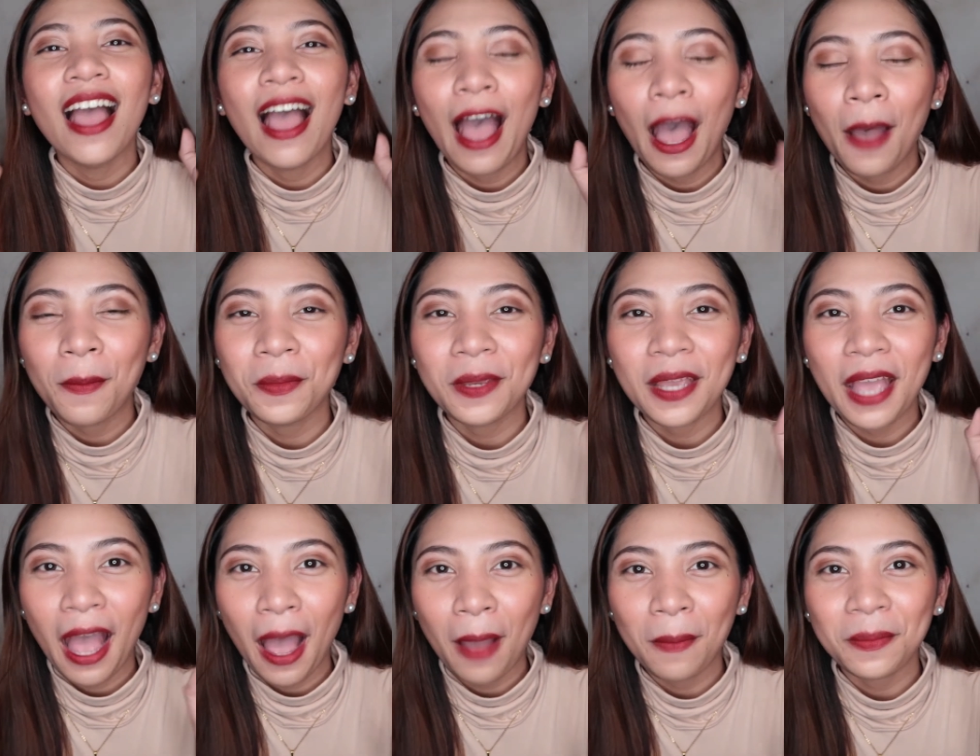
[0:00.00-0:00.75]
Happy,
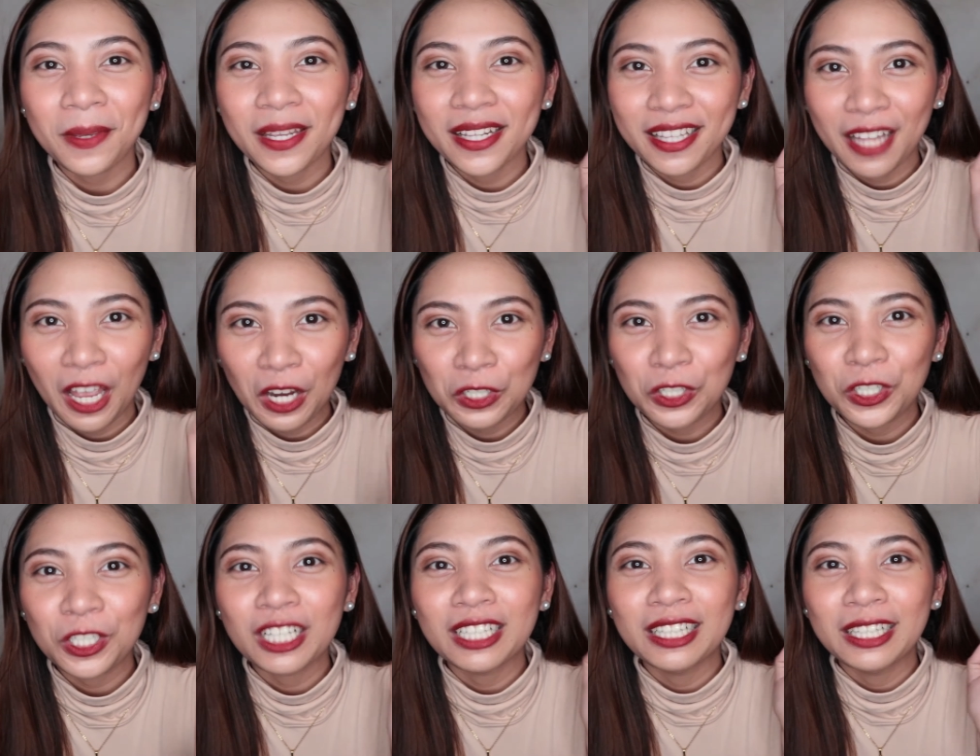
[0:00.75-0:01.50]
happy
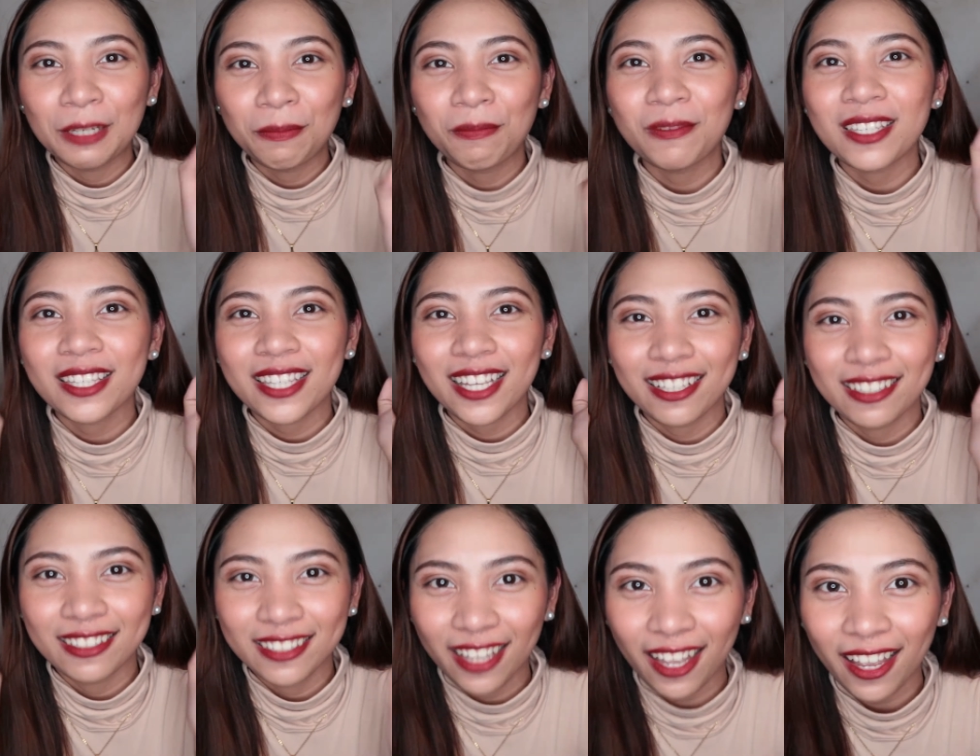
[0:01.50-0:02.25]
National
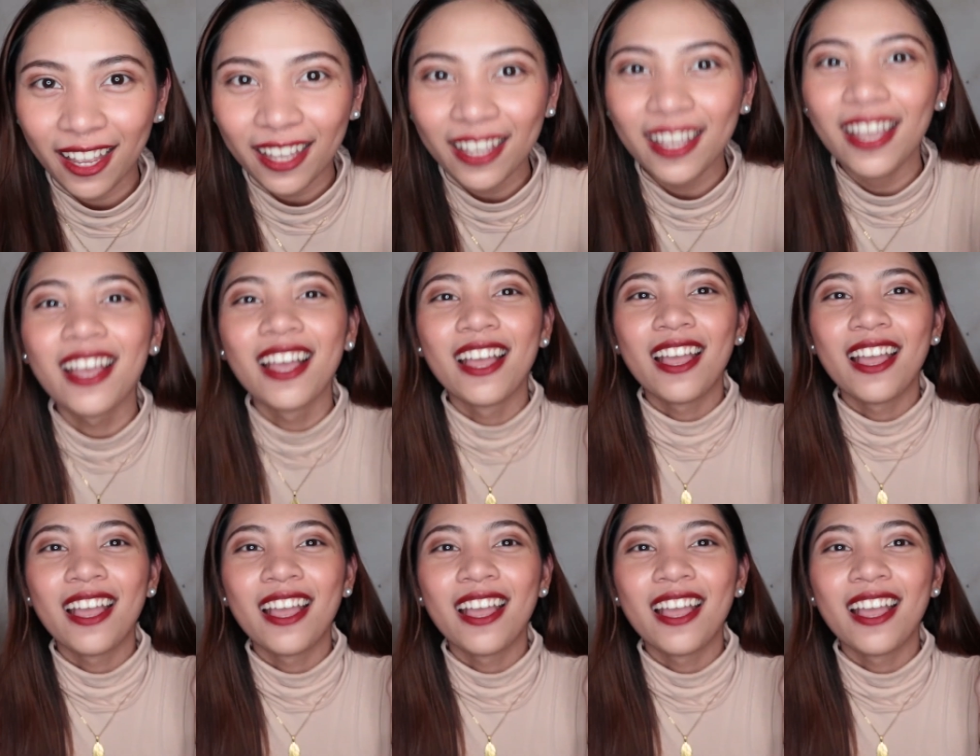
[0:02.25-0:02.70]
Lipstick Day!